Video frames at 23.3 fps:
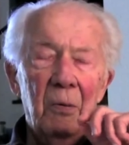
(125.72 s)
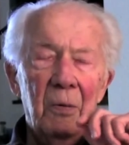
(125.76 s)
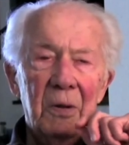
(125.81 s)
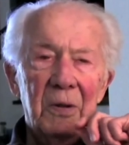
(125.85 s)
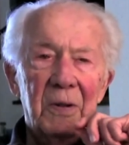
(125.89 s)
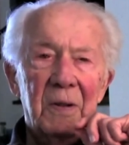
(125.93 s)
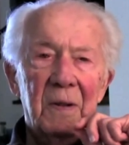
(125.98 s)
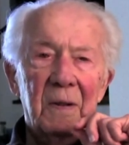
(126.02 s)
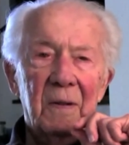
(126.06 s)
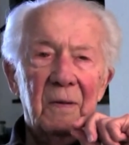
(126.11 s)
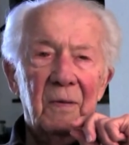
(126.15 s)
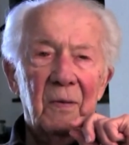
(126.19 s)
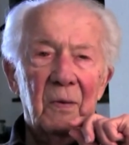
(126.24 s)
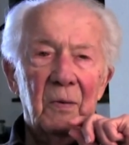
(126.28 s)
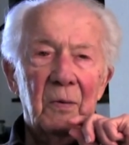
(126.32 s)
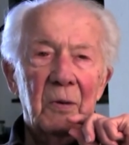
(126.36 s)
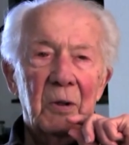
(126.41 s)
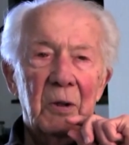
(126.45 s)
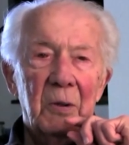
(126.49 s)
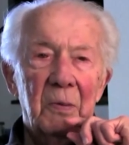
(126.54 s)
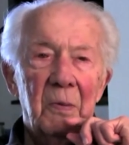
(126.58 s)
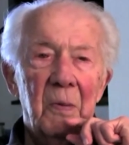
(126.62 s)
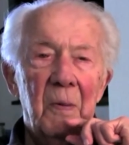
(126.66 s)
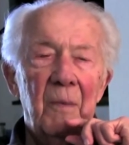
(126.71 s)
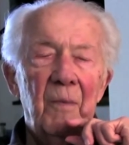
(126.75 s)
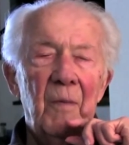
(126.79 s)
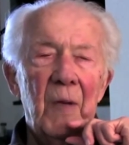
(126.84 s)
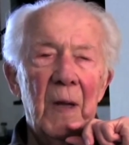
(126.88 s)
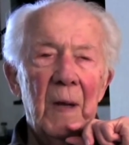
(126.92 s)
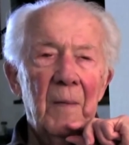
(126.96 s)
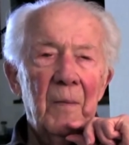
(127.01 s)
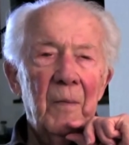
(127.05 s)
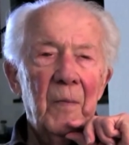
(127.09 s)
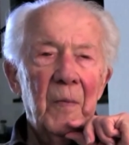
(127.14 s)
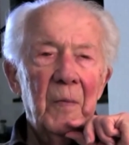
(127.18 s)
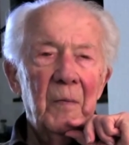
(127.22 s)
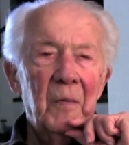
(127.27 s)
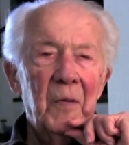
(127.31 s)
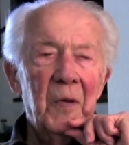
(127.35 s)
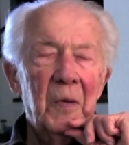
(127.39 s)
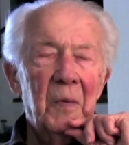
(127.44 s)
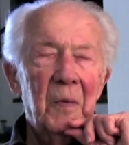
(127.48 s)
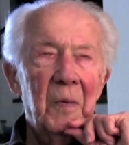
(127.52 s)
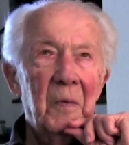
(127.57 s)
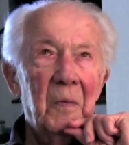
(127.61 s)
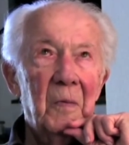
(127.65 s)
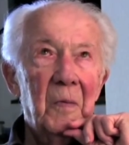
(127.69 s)
what
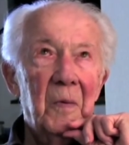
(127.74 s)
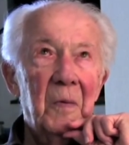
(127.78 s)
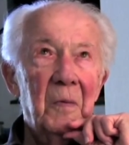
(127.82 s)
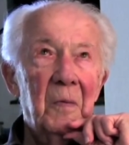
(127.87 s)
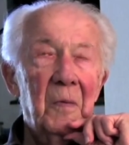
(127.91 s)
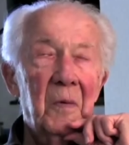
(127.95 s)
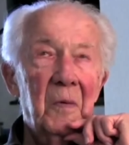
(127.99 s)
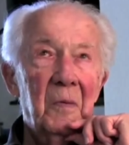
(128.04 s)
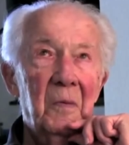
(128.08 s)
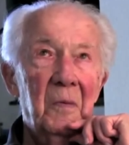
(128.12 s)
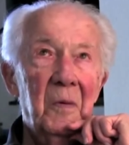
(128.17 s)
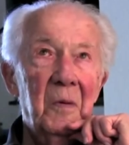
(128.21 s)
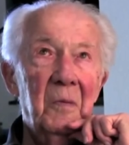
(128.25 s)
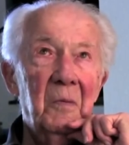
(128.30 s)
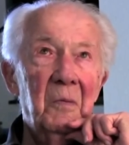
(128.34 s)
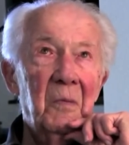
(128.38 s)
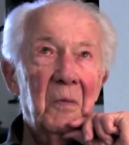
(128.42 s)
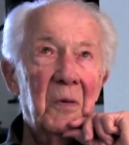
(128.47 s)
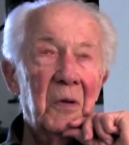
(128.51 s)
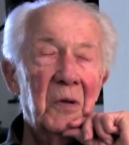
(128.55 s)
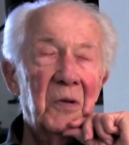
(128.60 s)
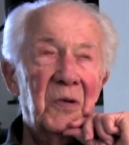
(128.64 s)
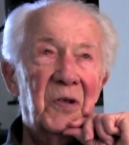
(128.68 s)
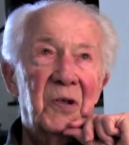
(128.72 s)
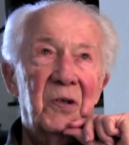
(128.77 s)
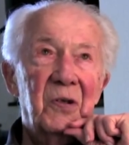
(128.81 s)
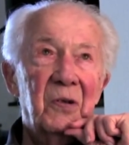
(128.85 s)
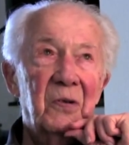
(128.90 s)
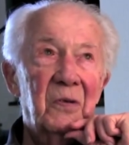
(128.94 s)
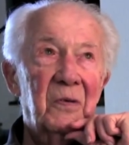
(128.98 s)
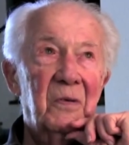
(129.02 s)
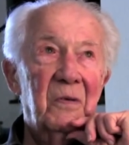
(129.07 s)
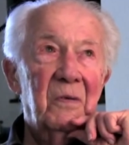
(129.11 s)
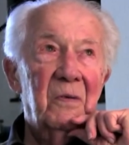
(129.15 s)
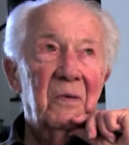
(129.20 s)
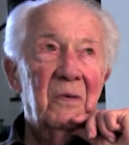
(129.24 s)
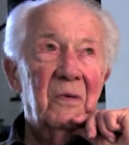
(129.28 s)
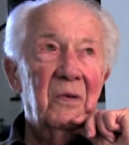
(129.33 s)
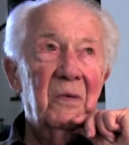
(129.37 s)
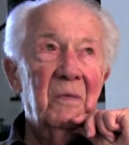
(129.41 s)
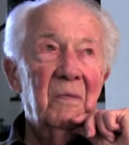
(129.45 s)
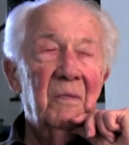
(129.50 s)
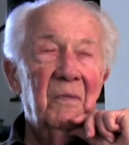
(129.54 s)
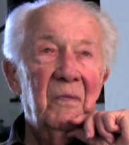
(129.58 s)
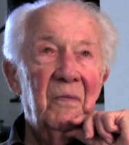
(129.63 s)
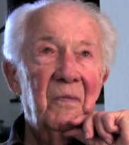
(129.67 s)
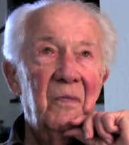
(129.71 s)
uh, most
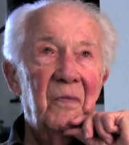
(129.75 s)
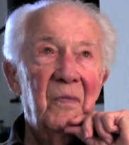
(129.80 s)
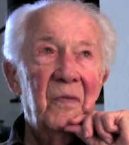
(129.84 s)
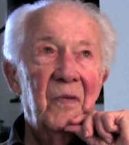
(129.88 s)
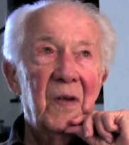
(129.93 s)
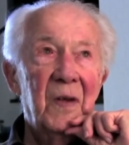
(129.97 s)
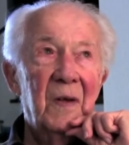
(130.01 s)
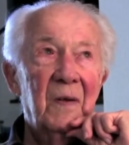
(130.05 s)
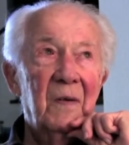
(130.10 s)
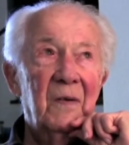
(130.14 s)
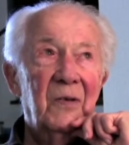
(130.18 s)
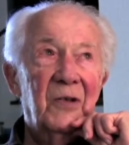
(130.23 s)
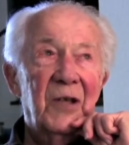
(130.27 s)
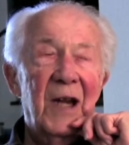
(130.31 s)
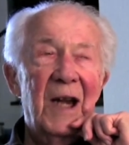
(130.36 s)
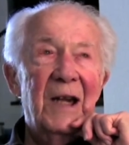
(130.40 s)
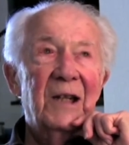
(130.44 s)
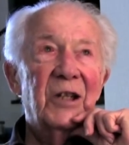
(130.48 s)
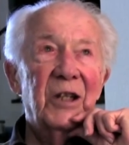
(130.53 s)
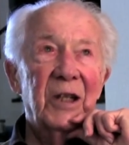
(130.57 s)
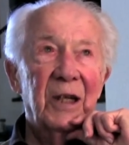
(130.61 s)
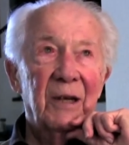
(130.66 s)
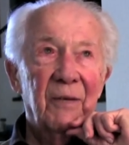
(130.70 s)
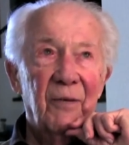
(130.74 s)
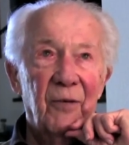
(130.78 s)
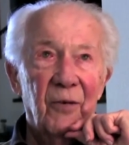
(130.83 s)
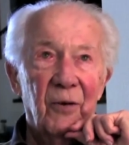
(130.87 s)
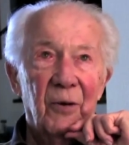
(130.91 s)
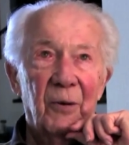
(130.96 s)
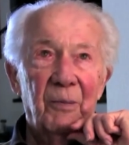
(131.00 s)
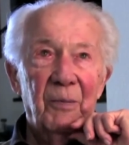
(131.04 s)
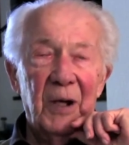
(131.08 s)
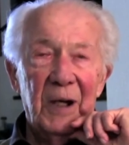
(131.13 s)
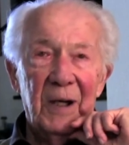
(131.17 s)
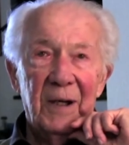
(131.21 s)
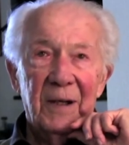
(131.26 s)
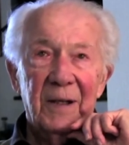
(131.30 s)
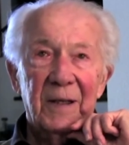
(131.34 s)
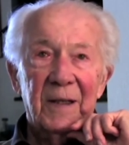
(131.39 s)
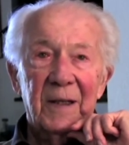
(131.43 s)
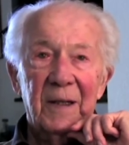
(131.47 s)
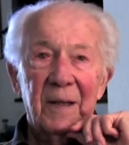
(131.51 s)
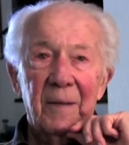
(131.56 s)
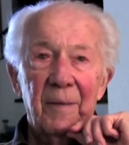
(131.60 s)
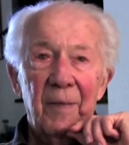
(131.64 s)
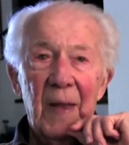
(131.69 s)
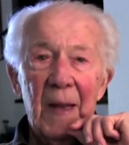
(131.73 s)
tragic for
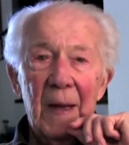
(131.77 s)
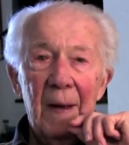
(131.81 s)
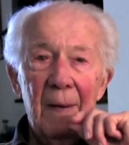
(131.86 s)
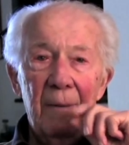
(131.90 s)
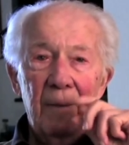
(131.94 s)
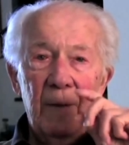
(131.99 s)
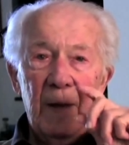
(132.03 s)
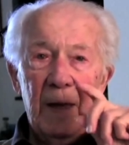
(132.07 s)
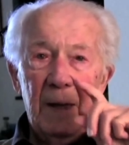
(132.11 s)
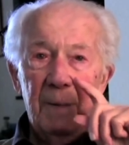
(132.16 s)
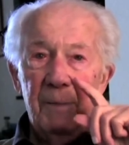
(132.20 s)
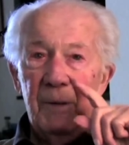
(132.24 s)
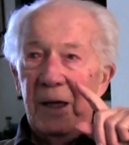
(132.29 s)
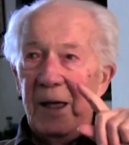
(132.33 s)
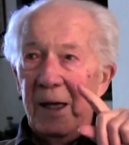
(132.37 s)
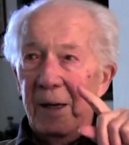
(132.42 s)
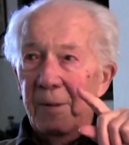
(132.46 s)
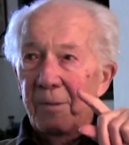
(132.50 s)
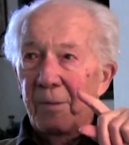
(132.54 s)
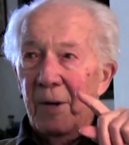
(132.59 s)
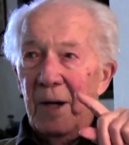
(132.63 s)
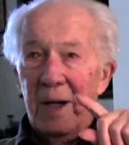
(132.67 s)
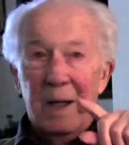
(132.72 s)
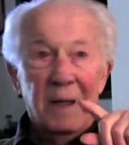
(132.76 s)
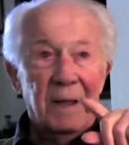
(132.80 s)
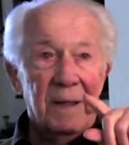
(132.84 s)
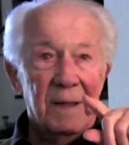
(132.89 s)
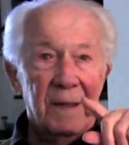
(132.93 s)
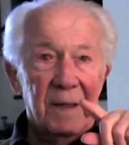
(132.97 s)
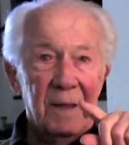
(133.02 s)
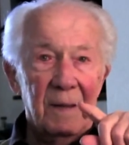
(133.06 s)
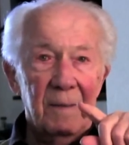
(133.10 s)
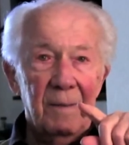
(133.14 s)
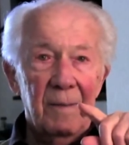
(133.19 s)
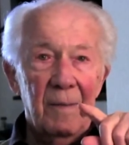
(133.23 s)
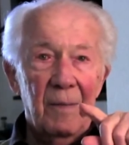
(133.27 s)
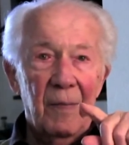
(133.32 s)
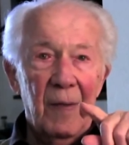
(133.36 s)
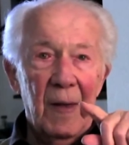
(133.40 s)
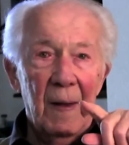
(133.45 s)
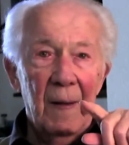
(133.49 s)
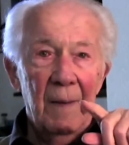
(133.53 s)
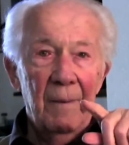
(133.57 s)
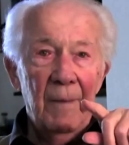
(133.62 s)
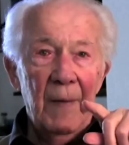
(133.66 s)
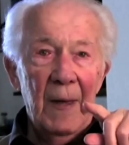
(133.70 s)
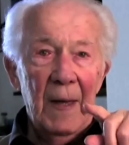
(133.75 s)
Palade, he became blind
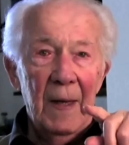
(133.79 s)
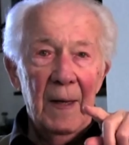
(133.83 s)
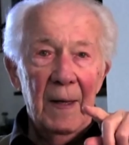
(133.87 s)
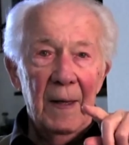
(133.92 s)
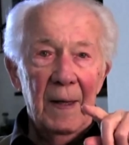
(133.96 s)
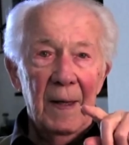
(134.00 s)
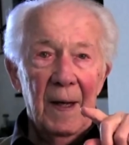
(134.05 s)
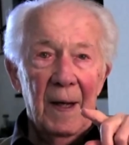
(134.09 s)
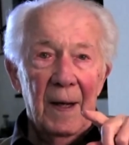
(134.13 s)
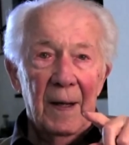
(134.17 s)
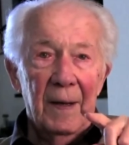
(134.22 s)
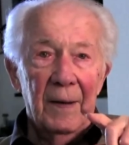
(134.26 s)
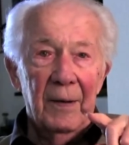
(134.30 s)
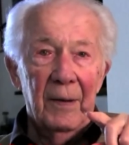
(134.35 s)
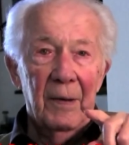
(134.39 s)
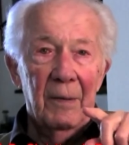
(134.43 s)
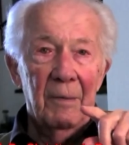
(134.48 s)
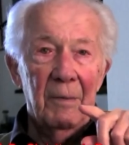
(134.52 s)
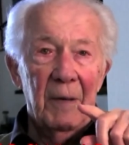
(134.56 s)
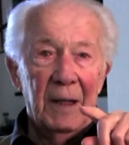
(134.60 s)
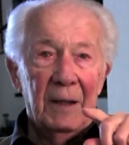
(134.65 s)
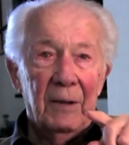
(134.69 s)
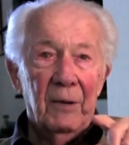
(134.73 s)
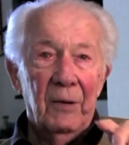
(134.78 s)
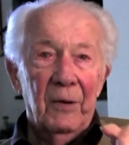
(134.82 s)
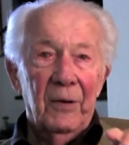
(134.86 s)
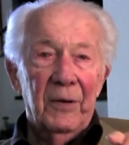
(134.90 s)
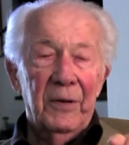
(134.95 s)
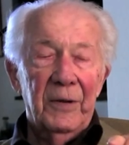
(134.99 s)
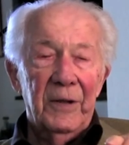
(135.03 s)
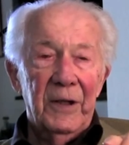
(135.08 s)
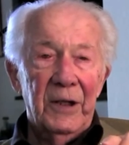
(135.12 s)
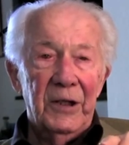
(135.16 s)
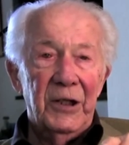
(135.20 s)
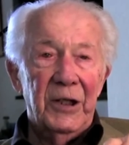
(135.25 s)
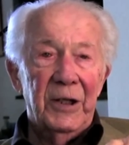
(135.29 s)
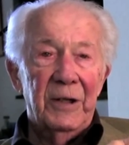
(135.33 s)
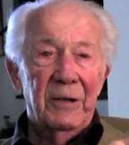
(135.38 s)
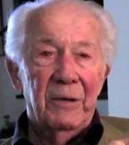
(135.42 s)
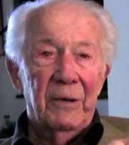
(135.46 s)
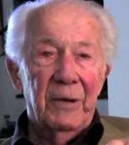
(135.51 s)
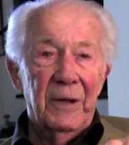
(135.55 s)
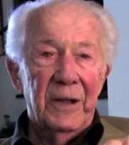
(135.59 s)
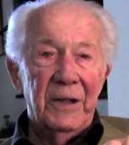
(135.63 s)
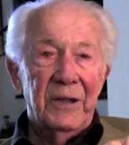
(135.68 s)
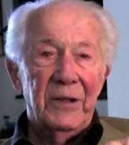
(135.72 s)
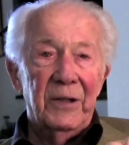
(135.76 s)
he had macular
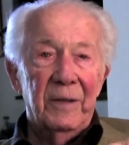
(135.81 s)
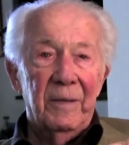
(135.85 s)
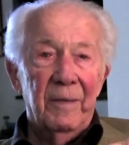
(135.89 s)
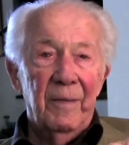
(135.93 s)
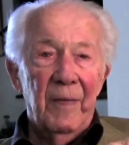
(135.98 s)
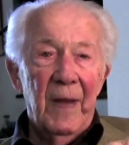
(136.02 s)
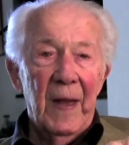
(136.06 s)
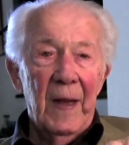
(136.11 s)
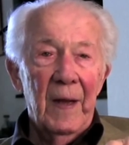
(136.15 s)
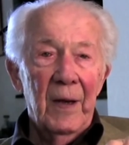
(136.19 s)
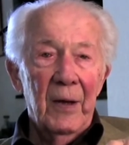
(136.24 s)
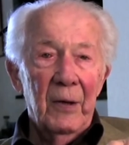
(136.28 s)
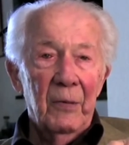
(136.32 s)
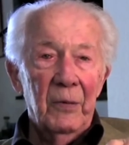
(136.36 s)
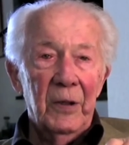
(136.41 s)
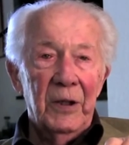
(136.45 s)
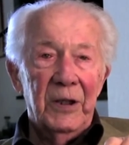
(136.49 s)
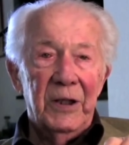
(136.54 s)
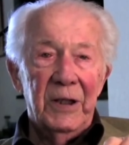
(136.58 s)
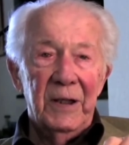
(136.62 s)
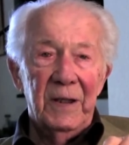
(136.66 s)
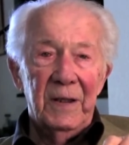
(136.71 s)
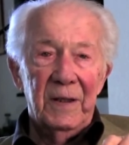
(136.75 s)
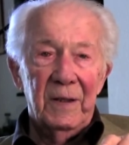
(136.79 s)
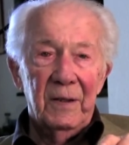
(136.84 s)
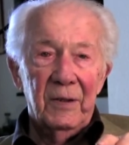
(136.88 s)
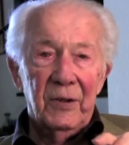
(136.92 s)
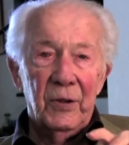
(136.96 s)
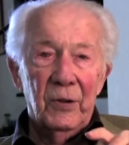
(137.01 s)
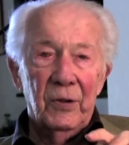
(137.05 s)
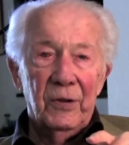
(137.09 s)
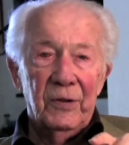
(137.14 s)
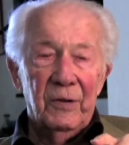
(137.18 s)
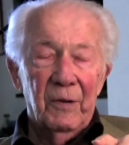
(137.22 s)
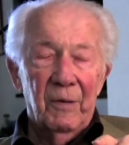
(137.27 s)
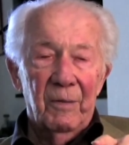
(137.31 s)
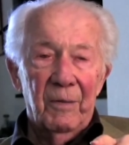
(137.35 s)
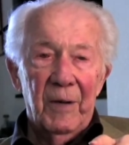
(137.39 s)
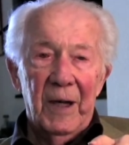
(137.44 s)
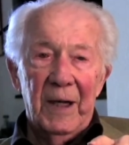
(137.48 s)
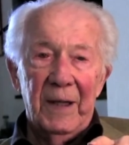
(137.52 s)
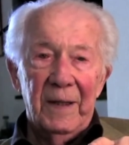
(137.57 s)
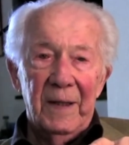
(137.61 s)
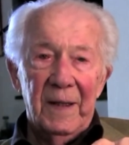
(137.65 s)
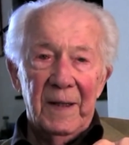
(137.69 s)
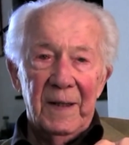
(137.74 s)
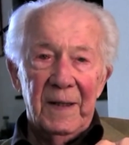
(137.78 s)
degeneration, which is a sort of
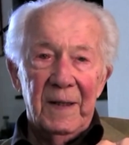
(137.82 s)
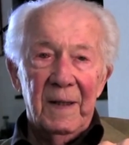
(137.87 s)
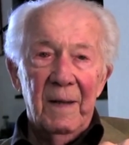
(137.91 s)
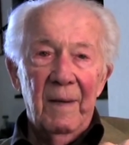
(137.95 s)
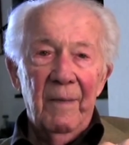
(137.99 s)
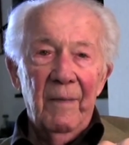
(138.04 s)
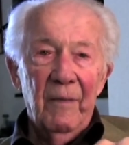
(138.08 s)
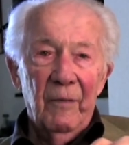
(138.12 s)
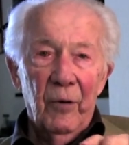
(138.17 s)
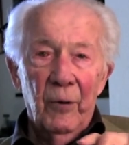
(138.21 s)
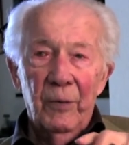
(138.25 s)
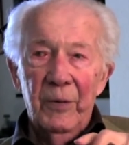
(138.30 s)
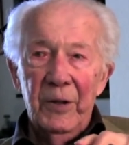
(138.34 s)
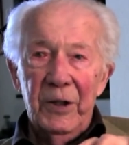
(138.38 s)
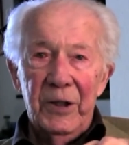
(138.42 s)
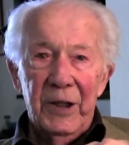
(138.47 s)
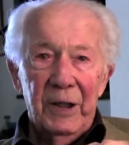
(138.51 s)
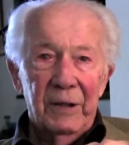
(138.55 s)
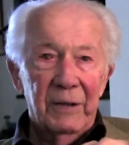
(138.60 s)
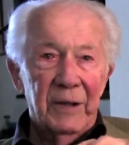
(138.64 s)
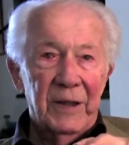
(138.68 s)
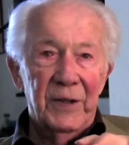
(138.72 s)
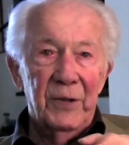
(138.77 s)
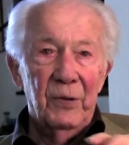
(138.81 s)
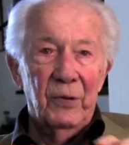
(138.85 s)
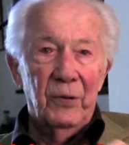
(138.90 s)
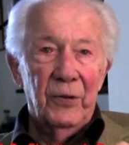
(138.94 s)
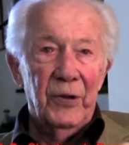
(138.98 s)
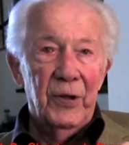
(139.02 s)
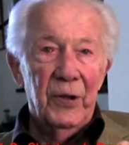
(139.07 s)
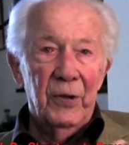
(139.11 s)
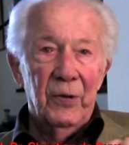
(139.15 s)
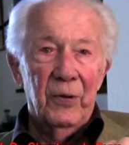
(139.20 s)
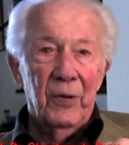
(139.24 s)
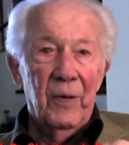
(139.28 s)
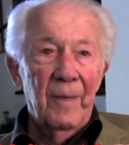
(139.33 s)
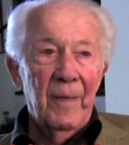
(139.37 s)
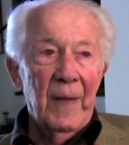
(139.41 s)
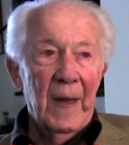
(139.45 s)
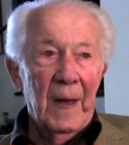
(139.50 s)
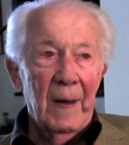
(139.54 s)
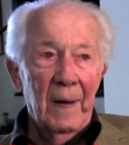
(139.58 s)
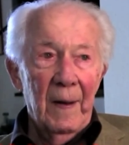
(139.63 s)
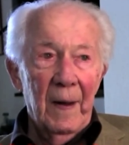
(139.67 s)
blindness for which there is no cure